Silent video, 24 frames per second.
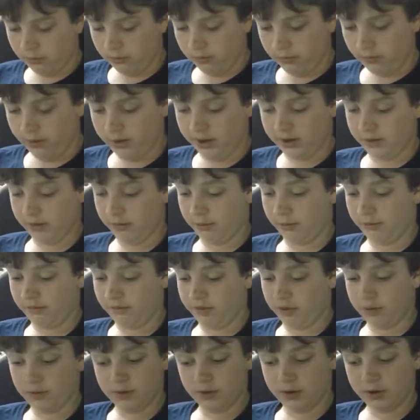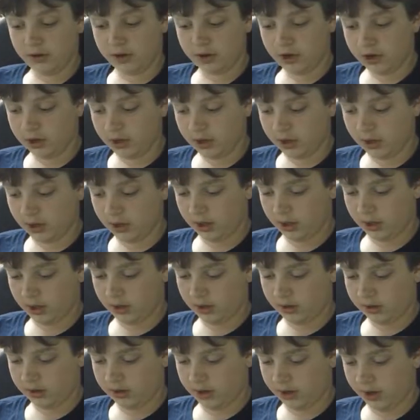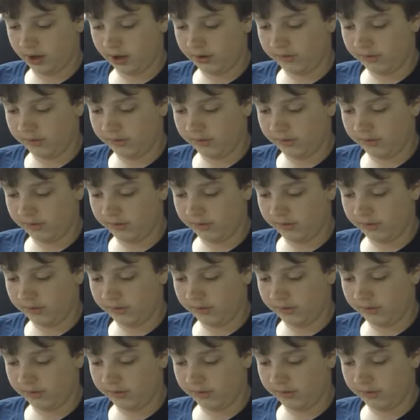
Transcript: like a review unit, and it's not